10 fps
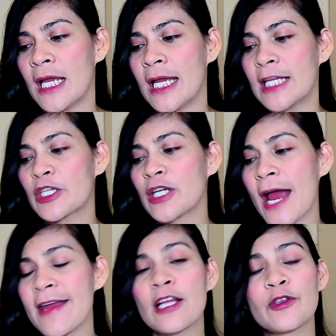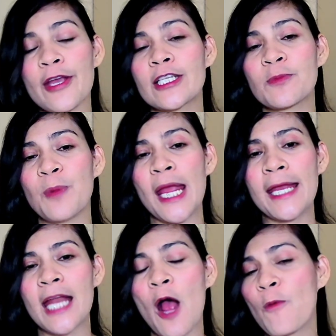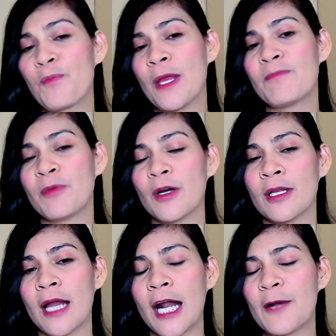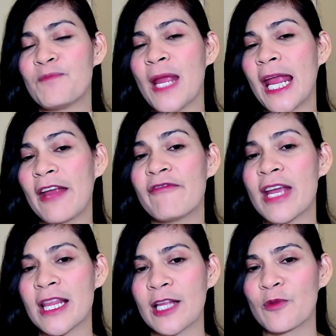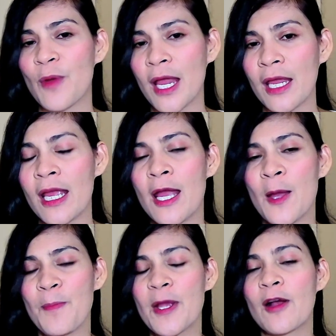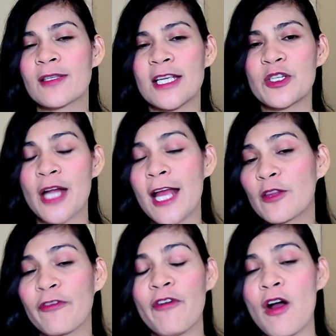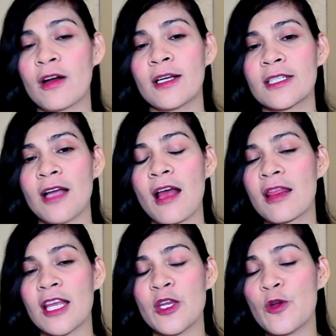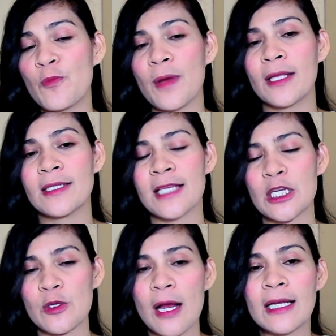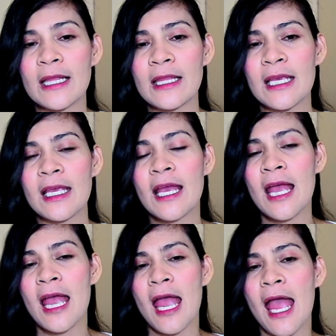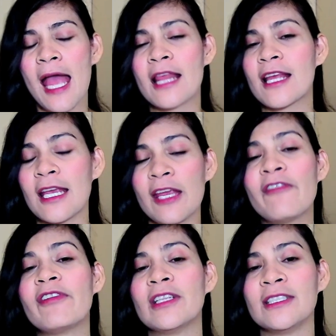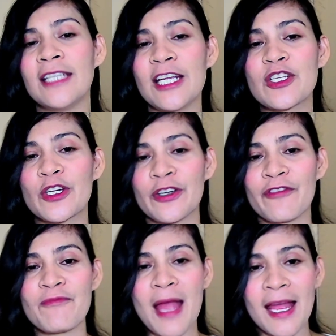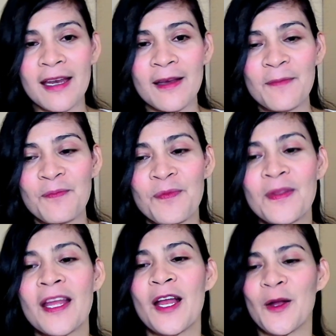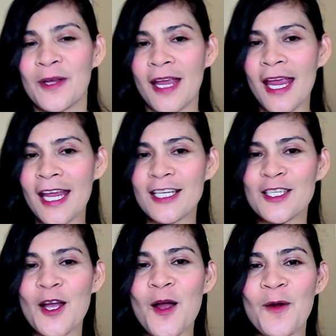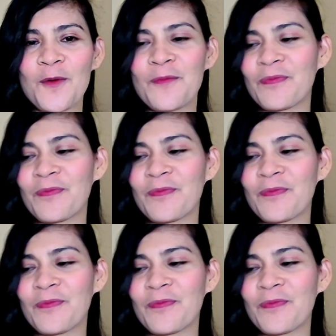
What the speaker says: in trying to explain how people are behaving that way, because he tried to focus on the human sexuality and the evil nature of man. Okay, so